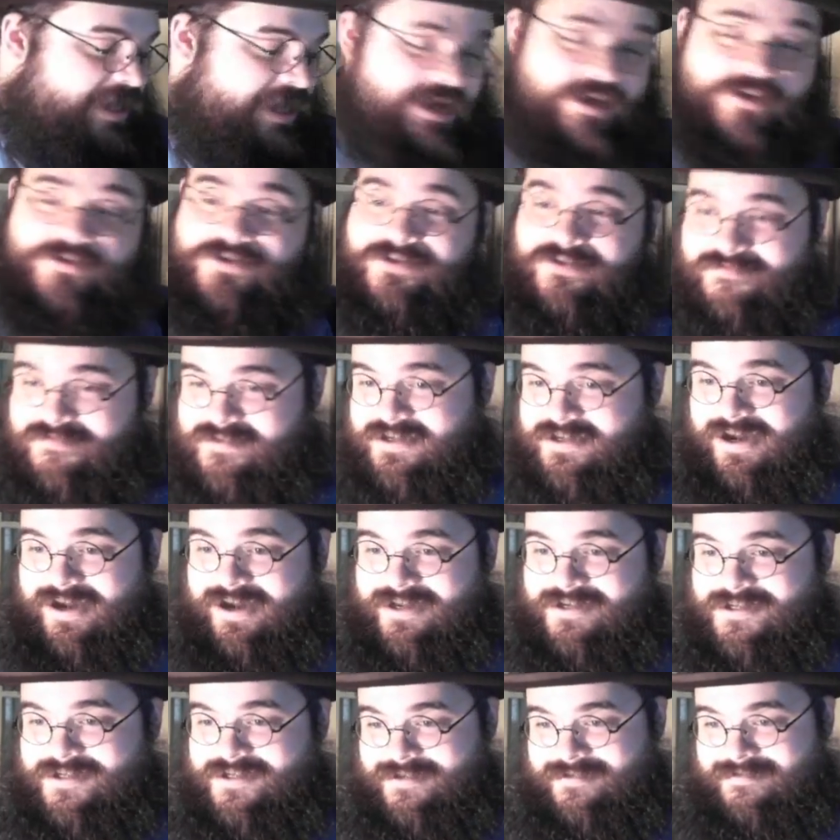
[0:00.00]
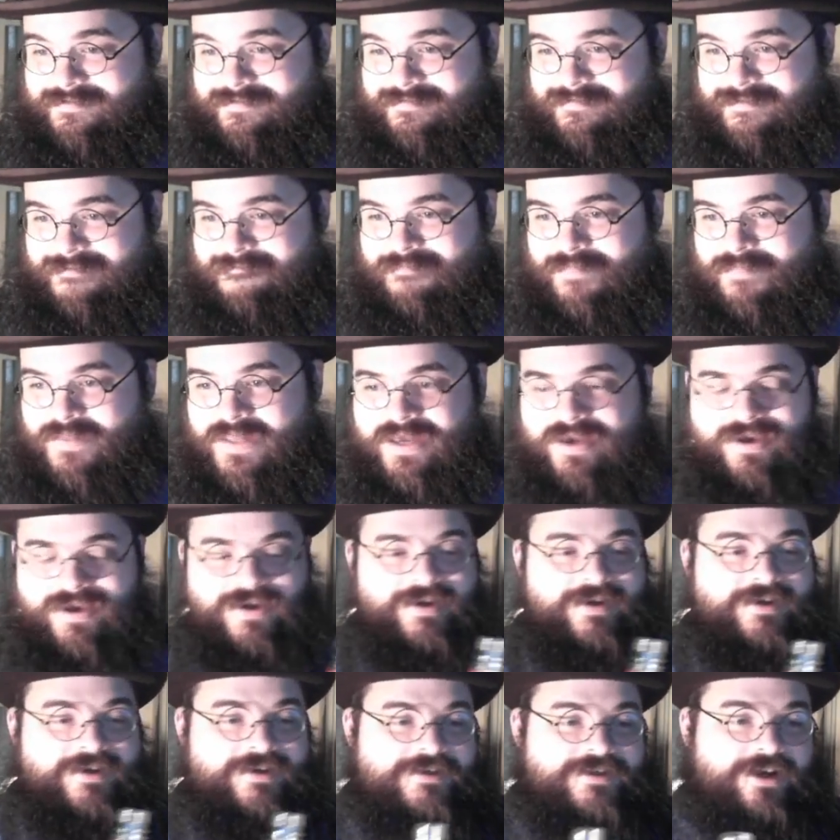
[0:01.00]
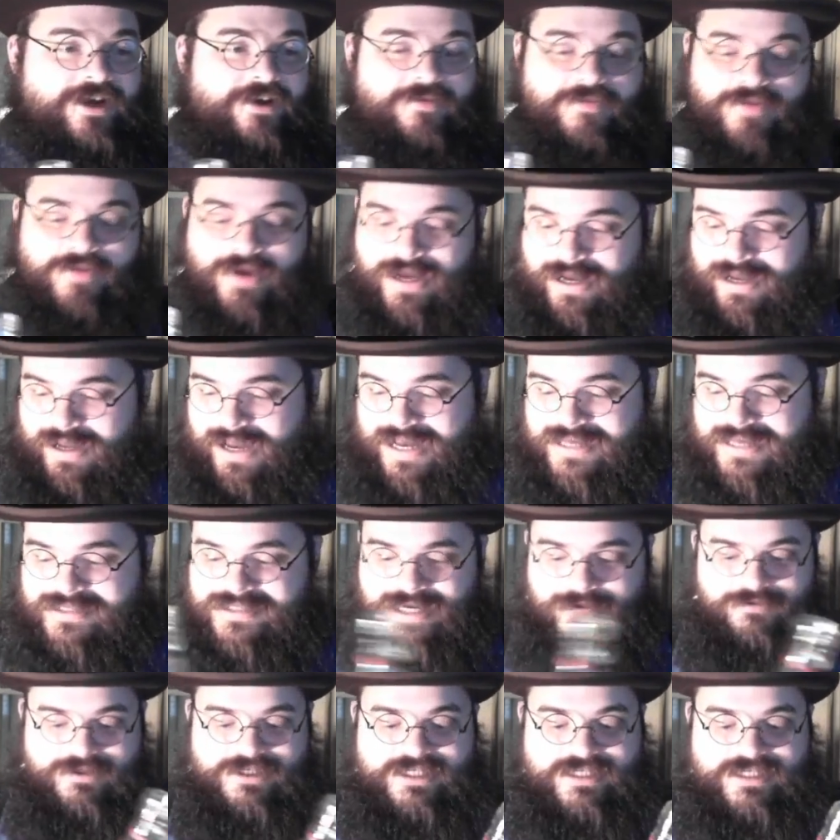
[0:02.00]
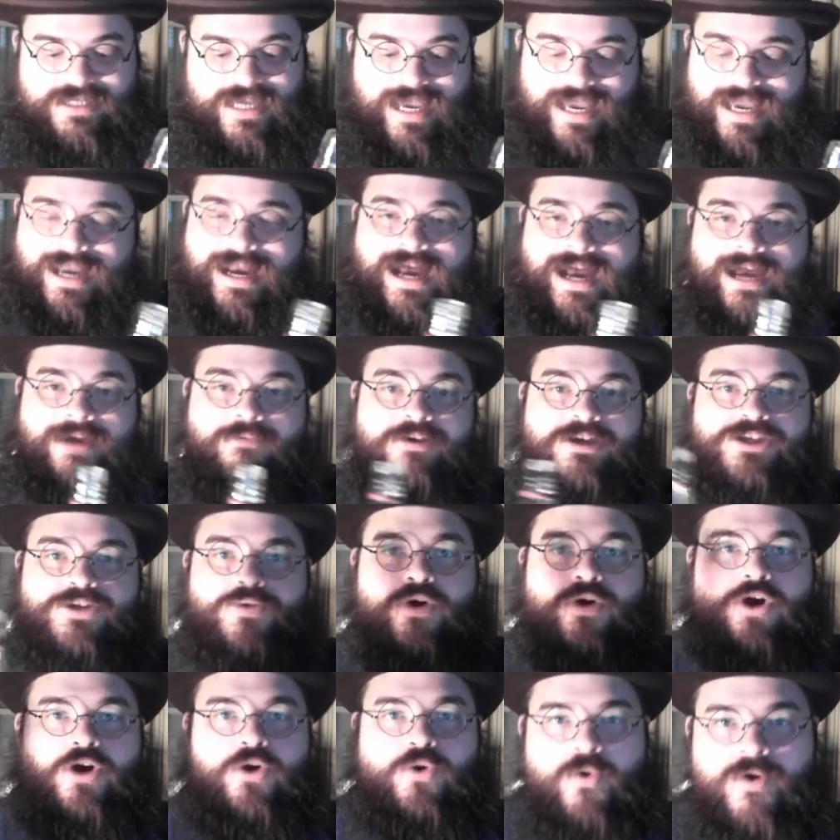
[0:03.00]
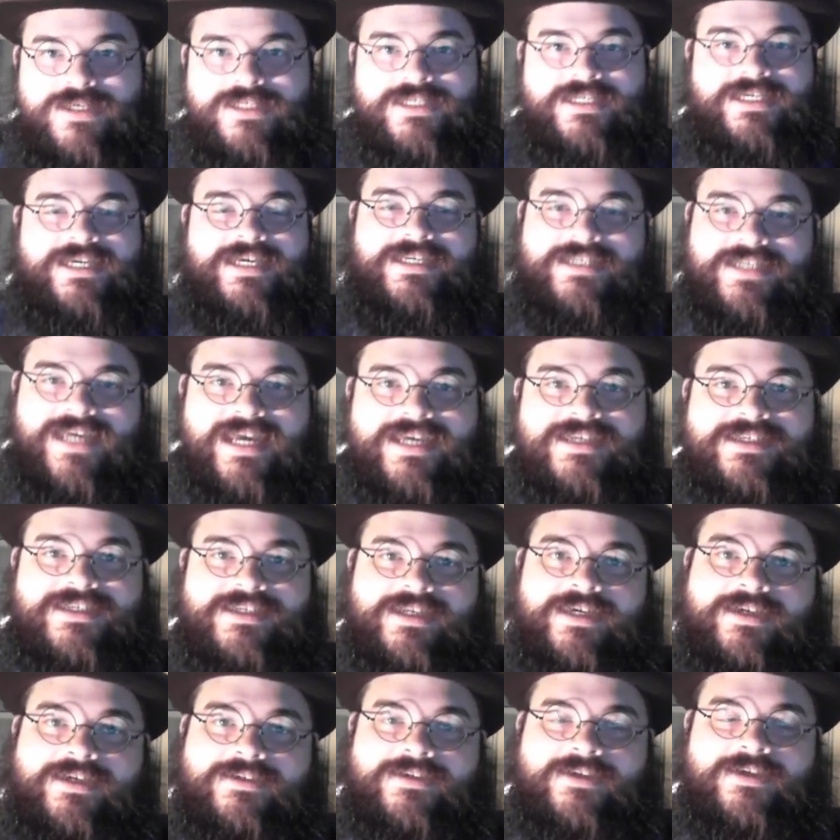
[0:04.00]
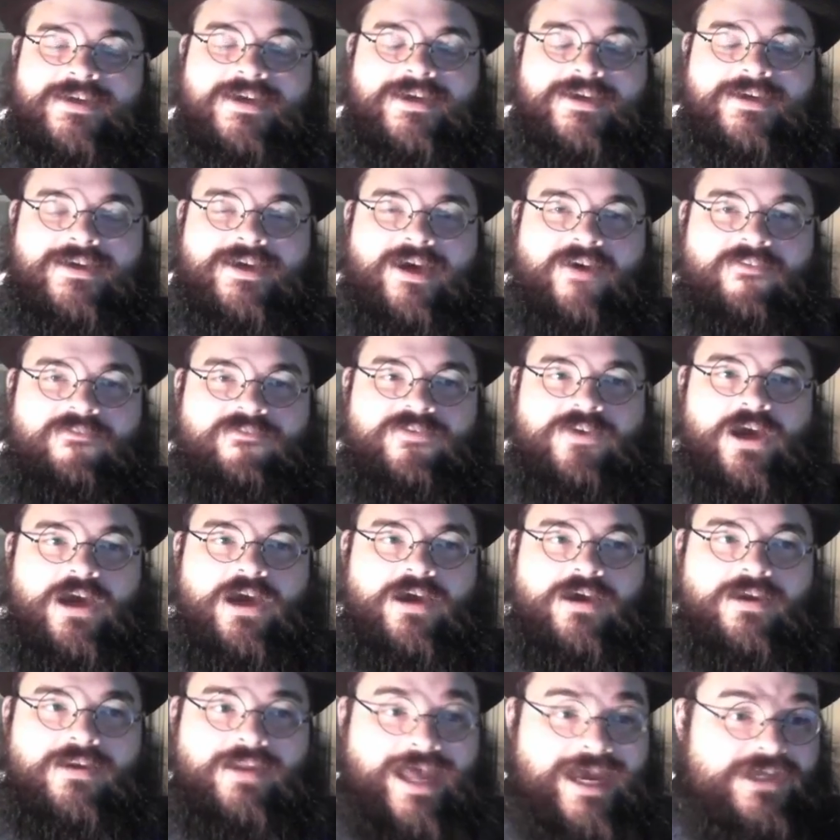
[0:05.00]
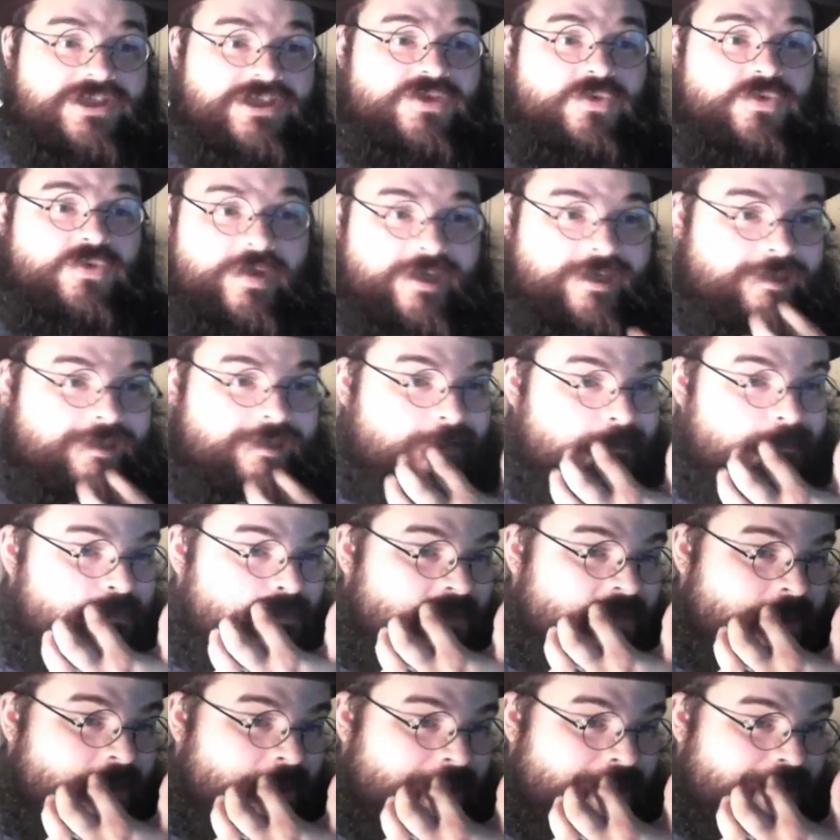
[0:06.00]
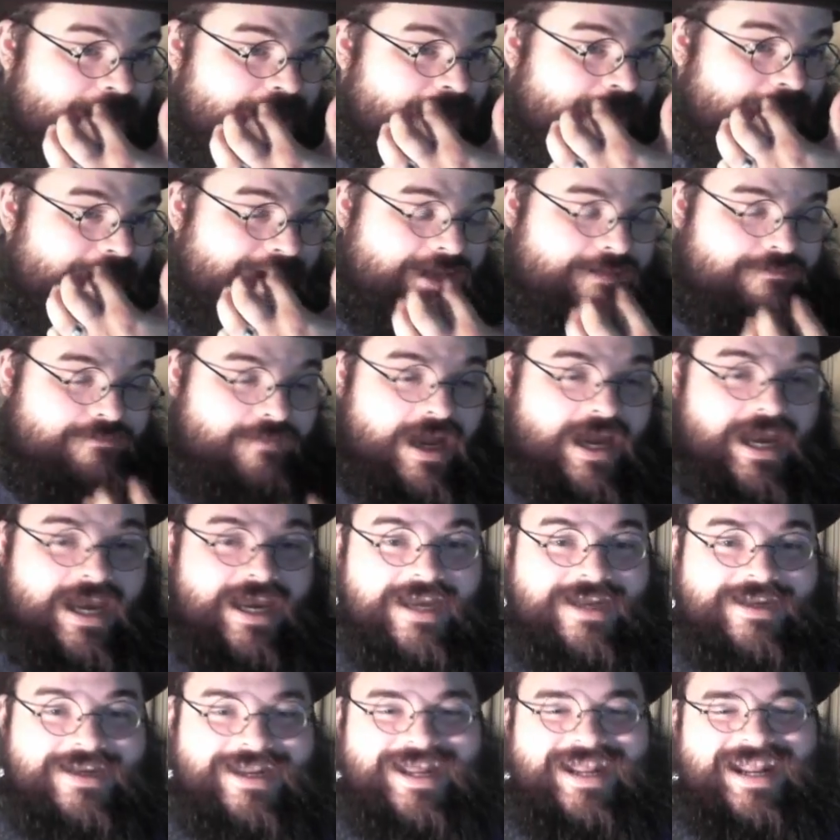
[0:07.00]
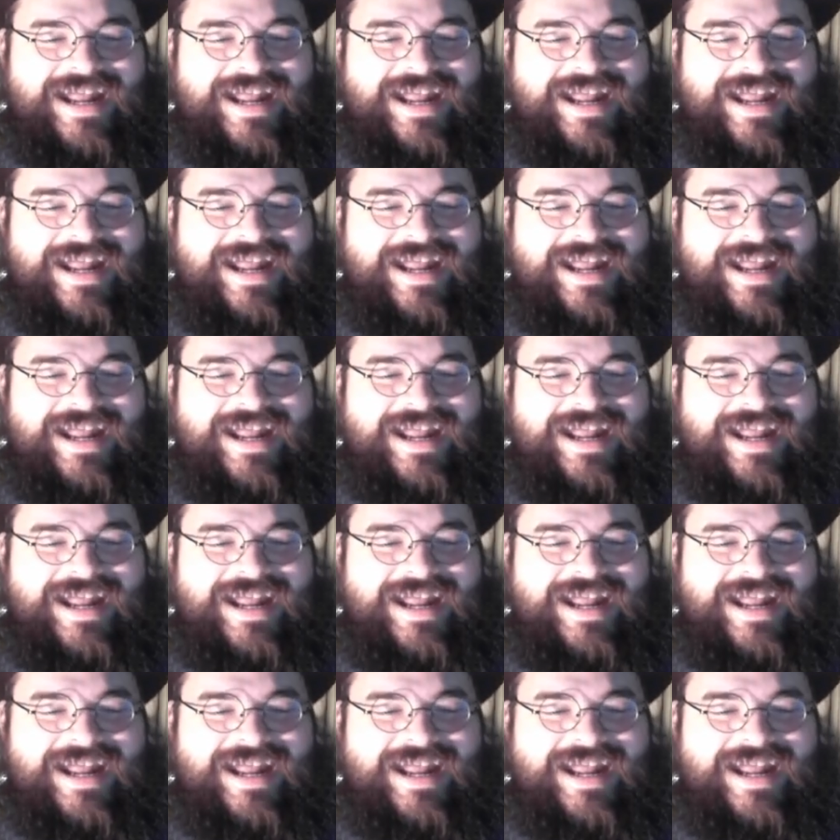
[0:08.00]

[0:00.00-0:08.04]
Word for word: house of scotch. So, uh, as I was saying, I went to a whiskey tasting a few, uh, last week and my